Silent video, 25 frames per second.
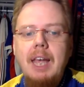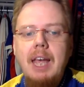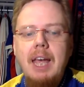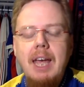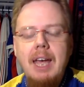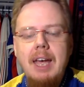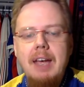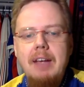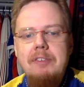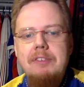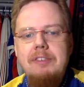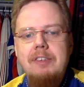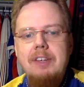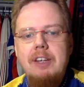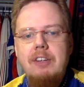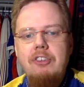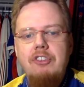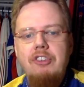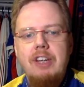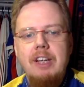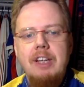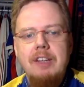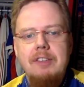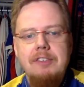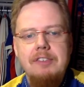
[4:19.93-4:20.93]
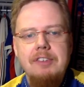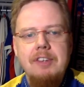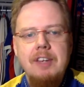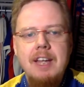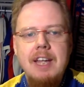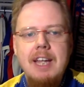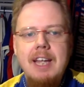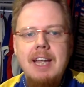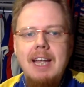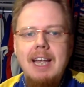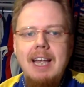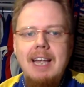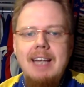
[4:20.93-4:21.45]
has a chance.
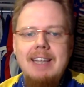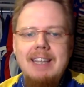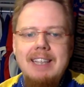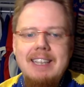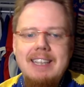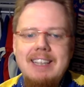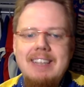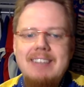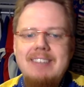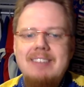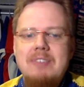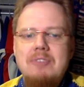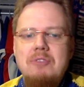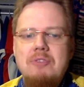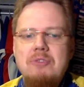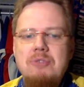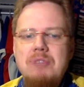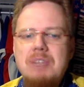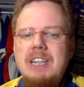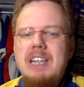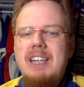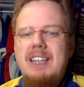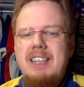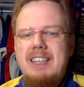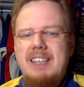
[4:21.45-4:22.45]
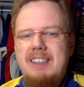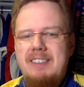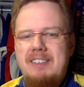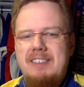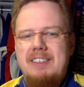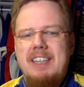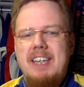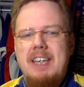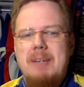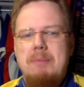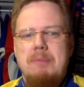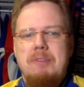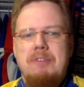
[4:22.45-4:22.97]
And then there's a really nice
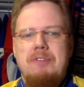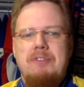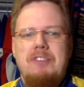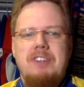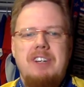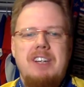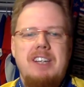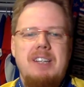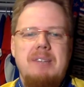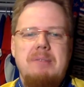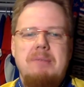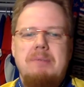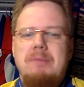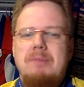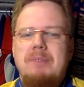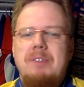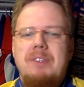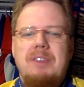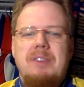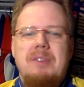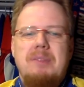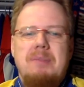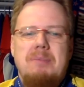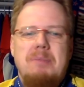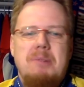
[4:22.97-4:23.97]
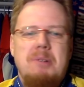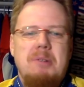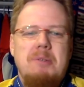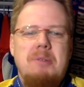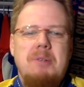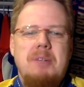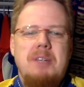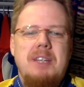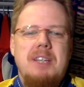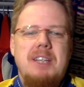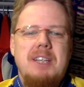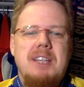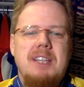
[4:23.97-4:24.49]
game on Friday with
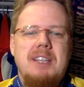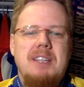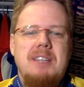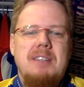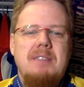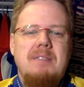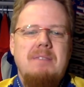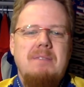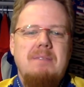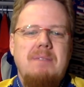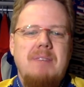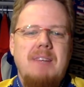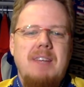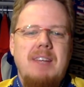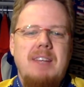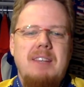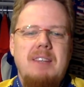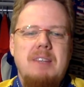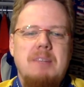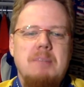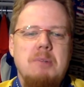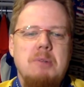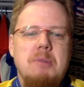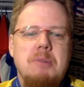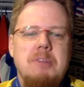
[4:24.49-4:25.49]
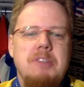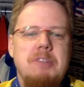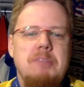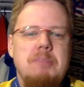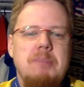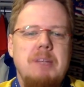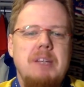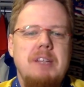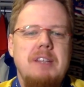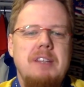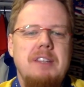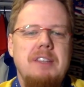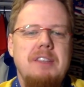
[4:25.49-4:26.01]
probably at the moment it's
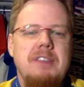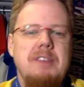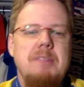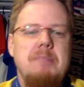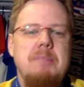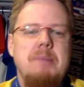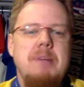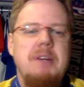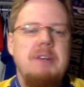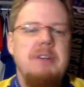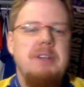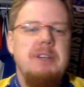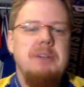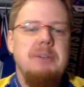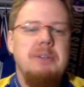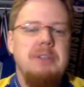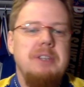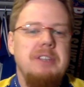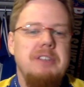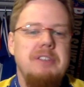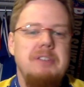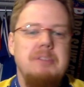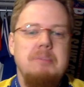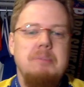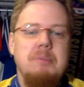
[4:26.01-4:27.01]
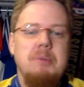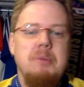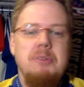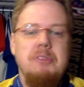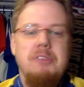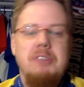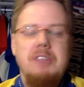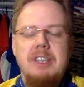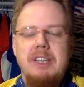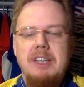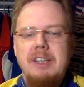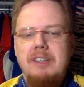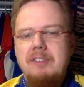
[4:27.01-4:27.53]
played nothing bearing on it.
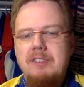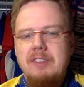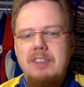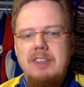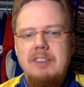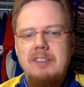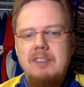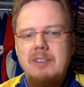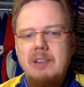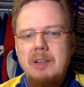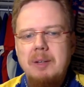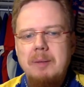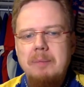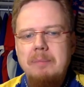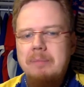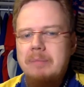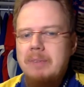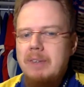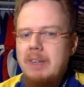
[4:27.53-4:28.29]
Bosnia against Italy.